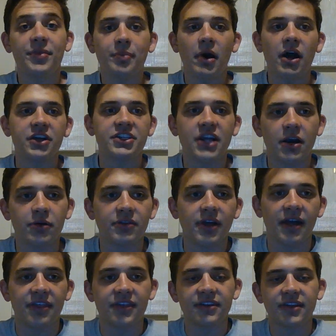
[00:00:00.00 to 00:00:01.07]
Bosch out,
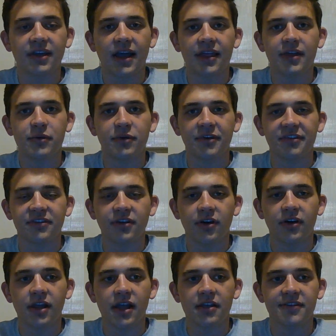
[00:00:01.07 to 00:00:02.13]
I think the guy that would have
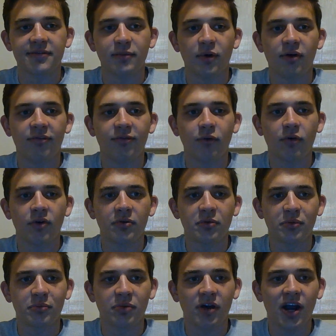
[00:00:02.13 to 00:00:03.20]
started at small forward
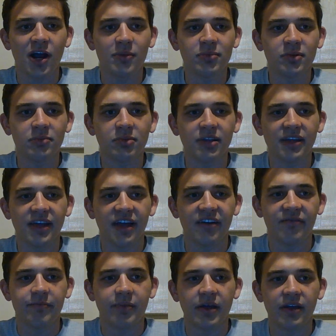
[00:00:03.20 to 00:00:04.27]
would probably
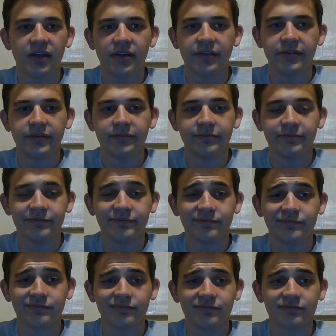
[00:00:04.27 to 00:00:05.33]
have been
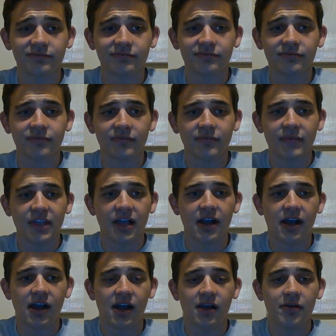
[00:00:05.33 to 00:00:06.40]

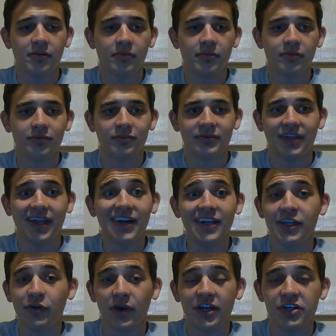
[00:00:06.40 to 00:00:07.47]

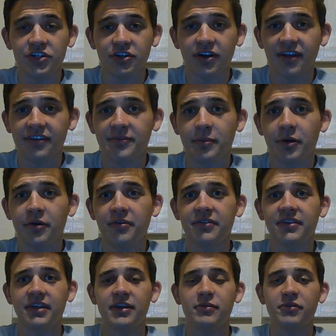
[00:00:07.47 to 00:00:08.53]
Danny Granger, I
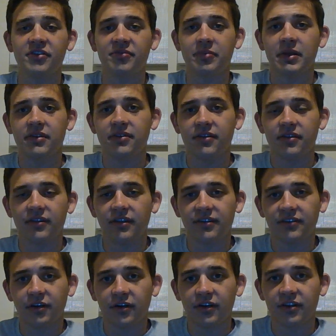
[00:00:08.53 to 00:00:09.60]
suppose. He would have been the
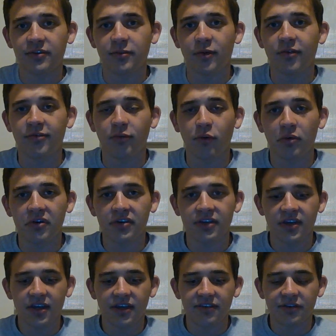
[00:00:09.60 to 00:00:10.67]
starting small forward,
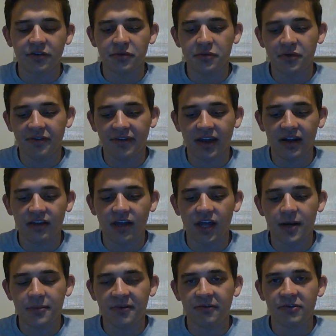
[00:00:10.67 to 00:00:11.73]
so you would have had a
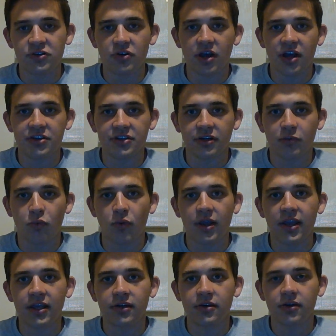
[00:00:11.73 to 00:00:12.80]
lineup of Dragic,
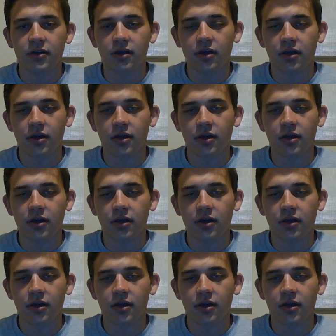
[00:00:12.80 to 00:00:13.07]
Wade,